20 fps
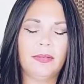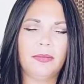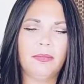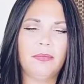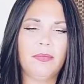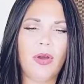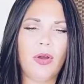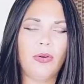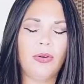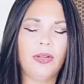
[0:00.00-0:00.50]
the
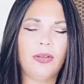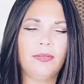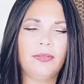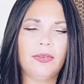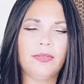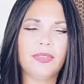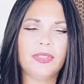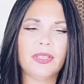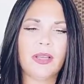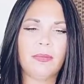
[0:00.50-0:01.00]

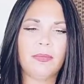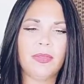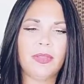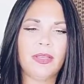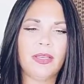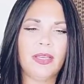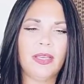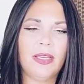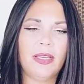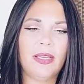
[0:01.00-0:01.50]
motive of
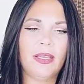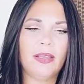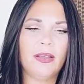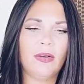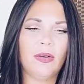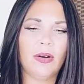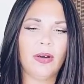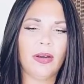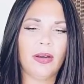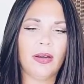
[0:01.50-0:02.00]
something
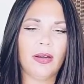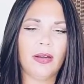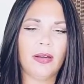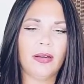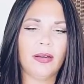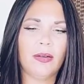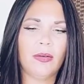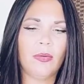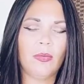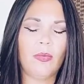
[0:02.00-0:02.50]
or
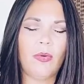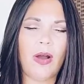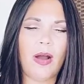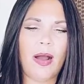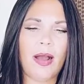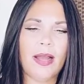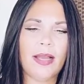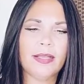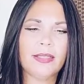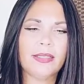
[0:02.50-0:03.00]

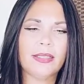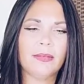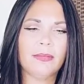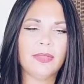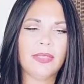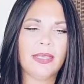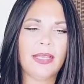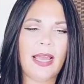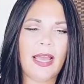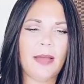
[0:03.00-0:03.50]
why
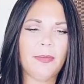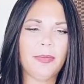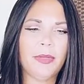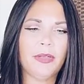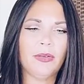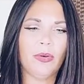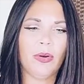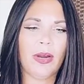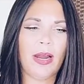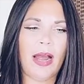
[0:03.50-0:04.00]
something
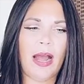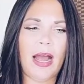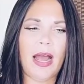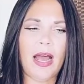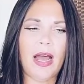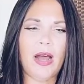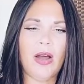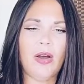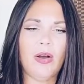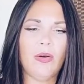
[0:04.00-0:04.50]
happened or
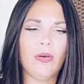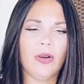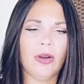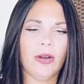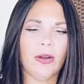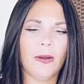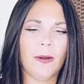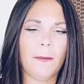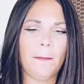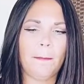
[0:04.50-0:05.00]
how,
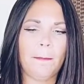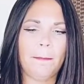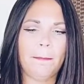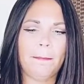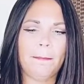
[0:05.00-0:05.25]
or